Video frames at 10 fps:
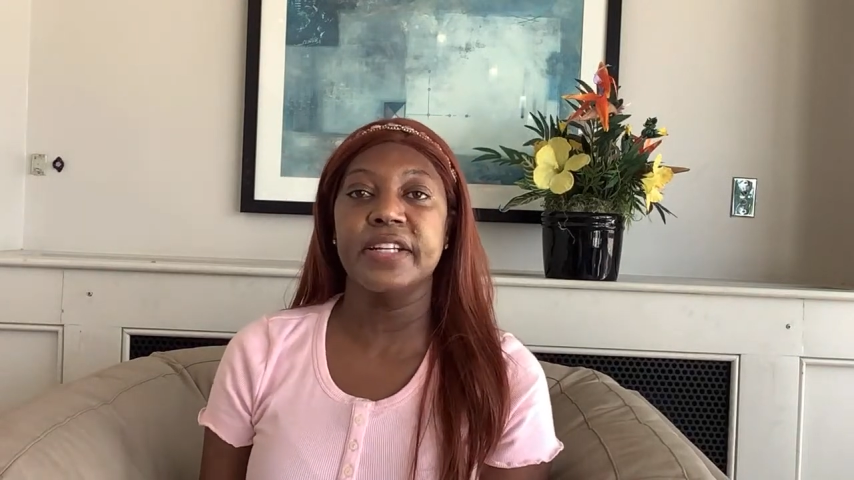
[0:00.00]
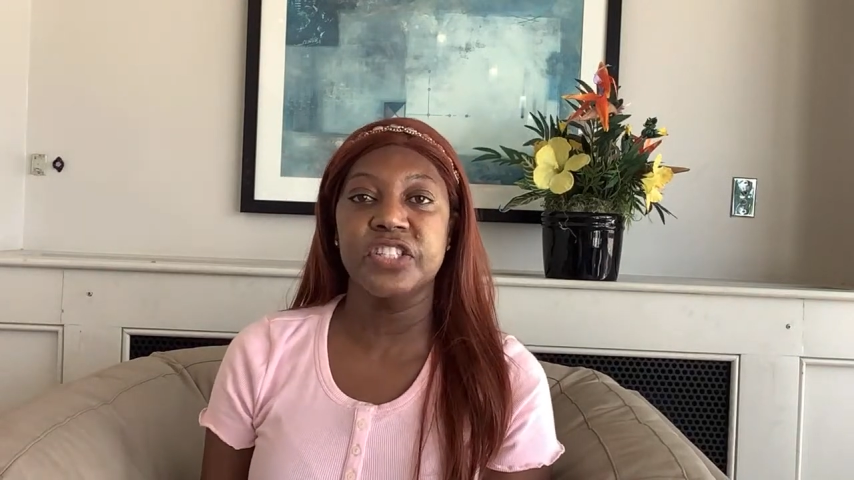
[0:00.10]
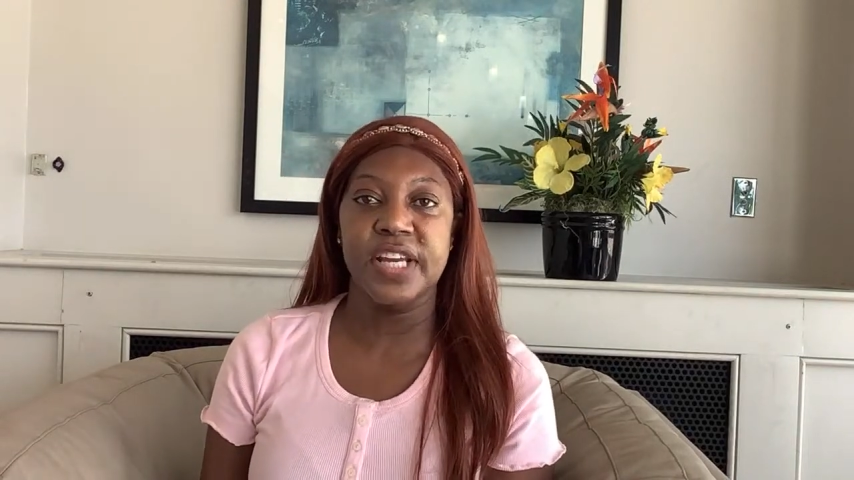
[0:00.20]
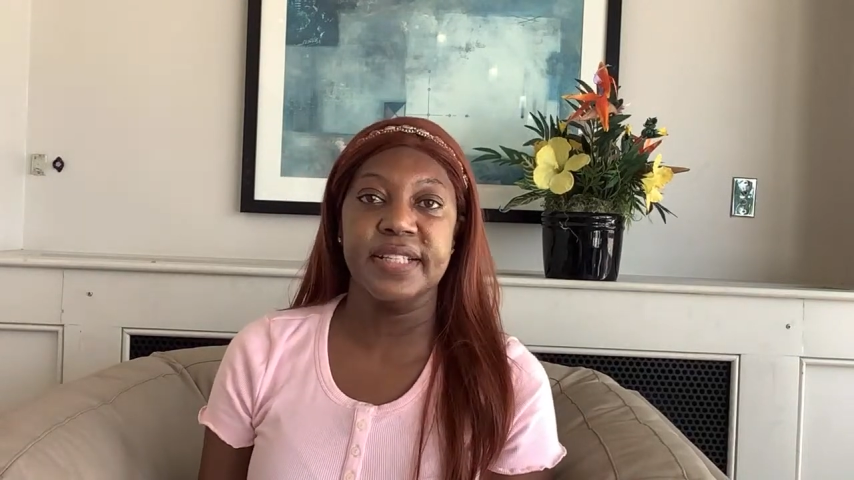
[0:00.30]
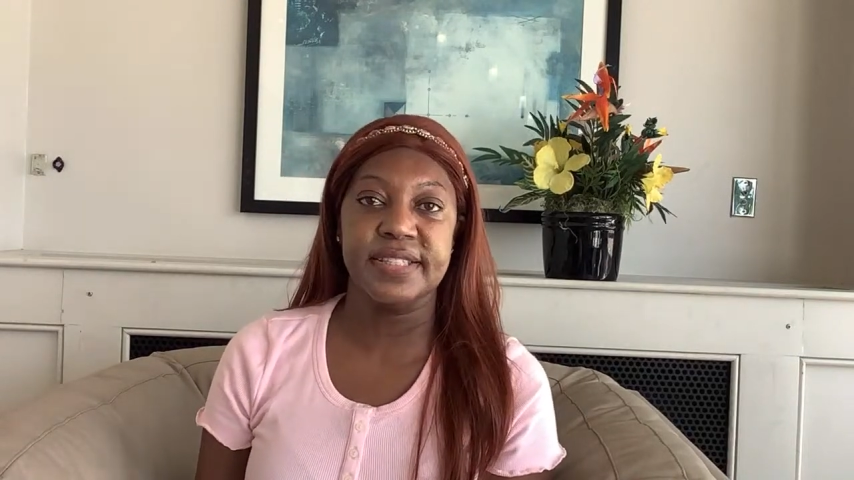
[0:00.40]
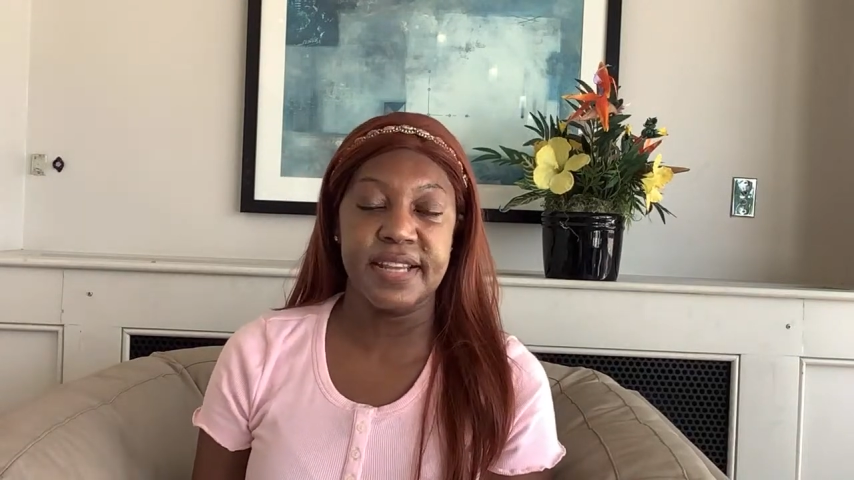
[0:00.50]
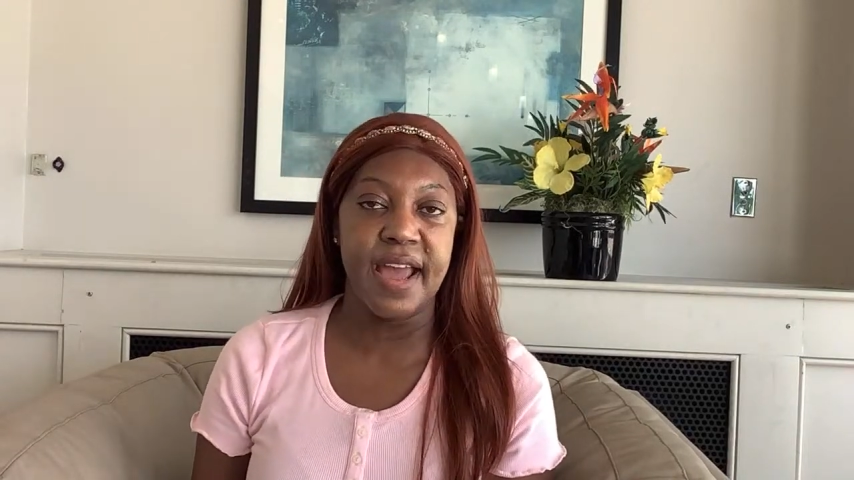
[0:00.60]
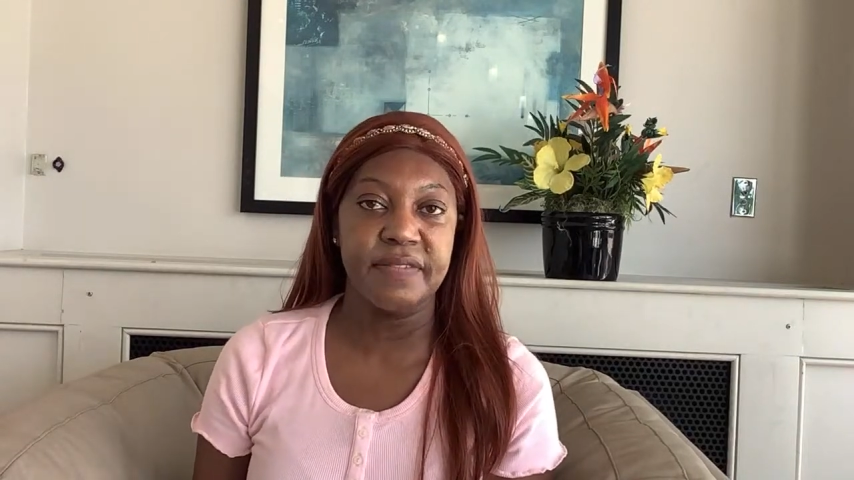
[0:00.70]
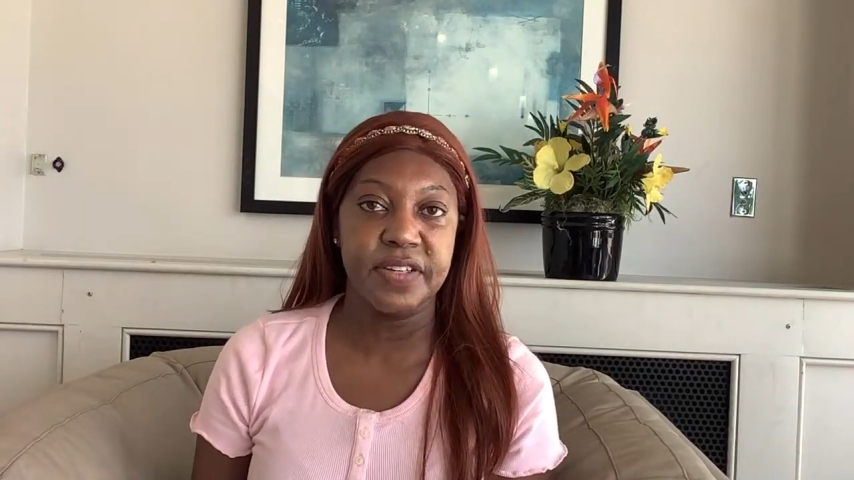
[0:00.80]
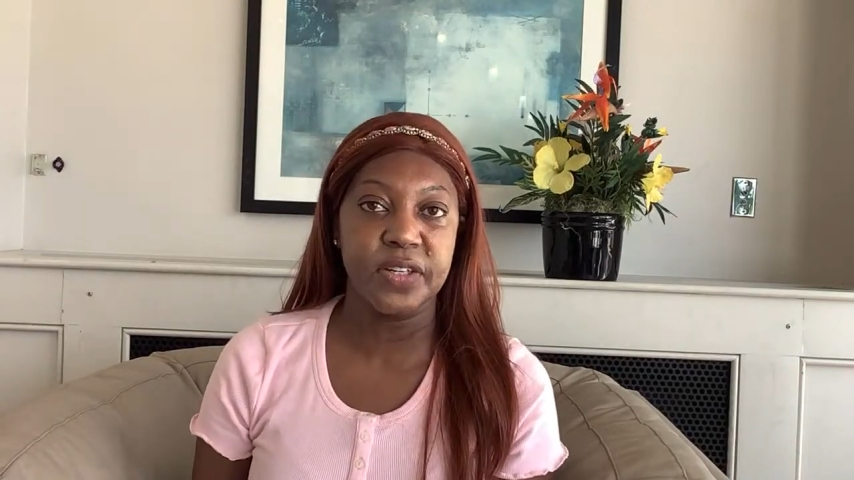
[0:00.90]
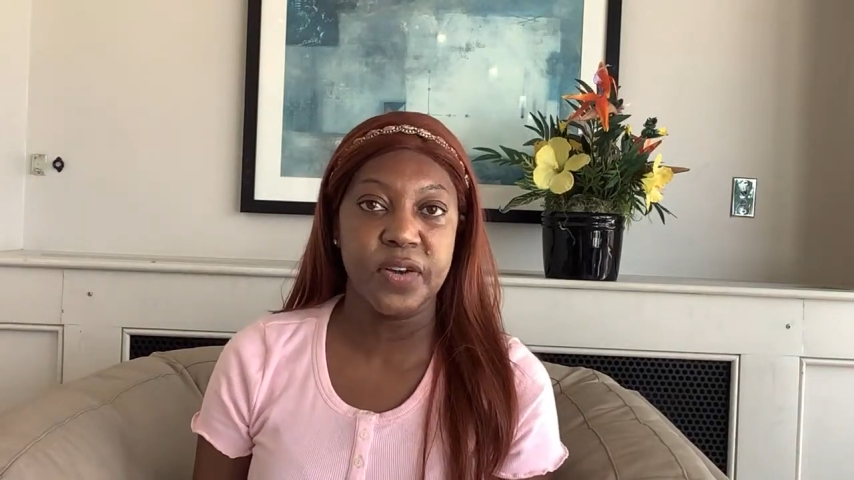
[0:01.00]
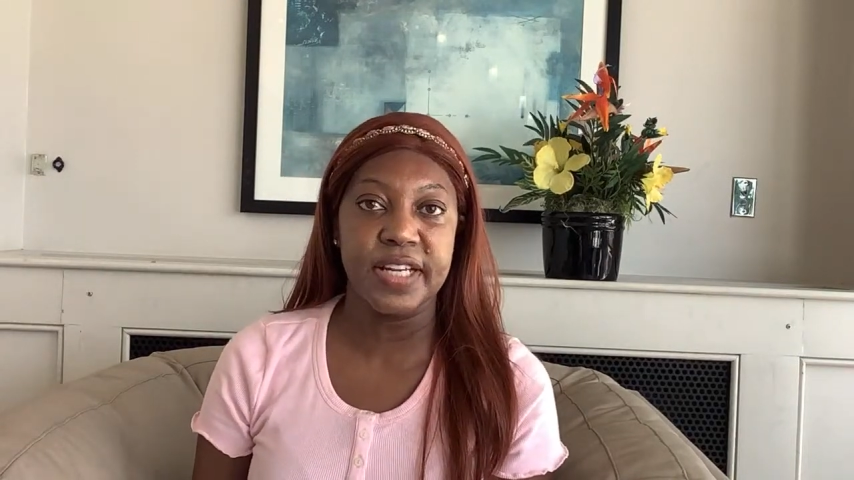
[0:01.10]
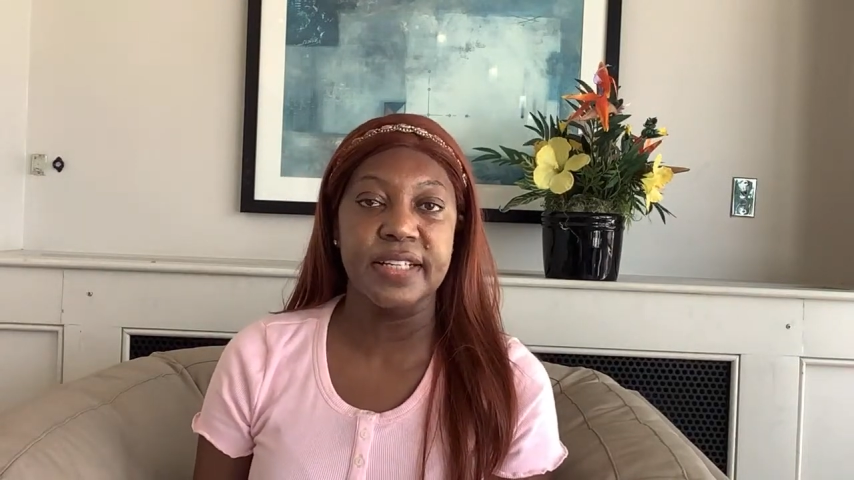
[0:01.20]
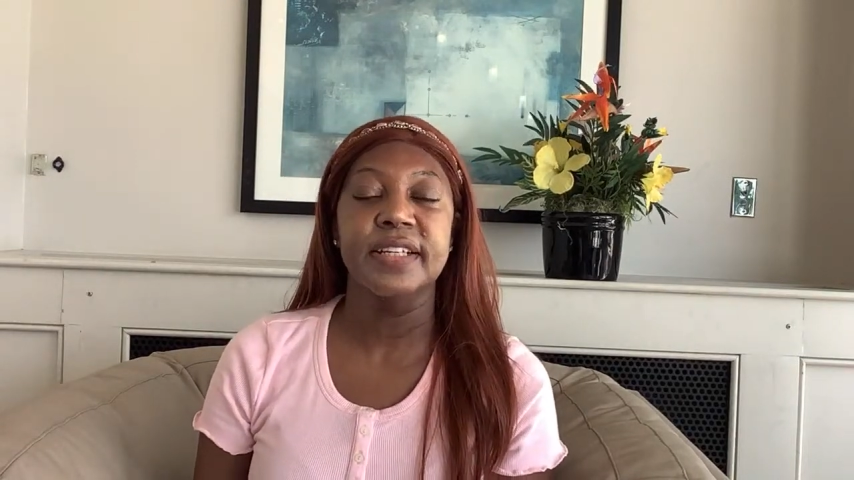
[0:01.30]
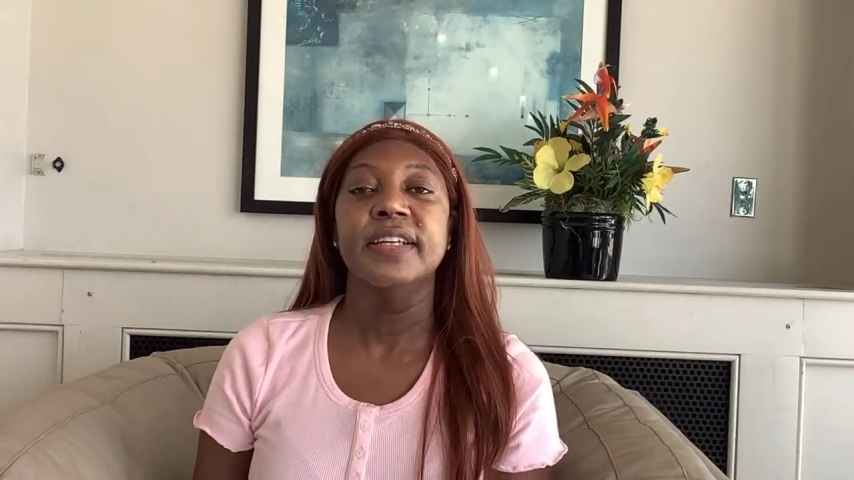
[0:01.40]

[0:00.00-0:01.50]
a chance to have good credit.